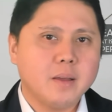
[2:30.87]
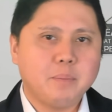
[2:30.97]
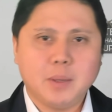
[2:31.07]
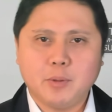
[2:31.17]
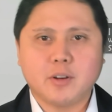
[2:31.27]

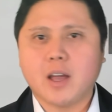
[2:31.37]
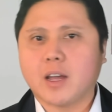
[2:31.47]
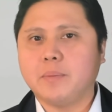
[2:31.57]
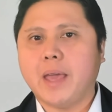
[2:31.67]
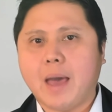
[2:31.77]
people are not
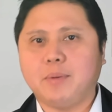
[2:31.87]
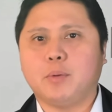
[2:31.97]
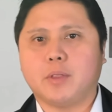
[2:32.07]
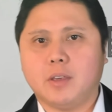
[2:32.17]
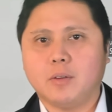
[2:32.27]
going to be happy
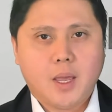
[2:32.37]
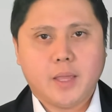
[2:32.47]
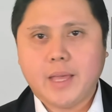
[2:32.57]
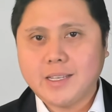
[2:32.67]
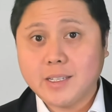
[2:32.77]
with you. And
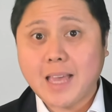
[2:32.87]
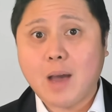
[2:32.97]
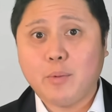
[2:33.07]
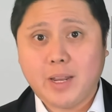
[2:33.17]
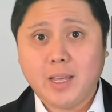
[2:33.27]
that's just
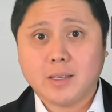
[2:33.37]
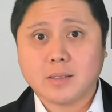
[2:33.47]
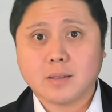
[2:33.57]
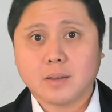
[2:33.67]
how it is.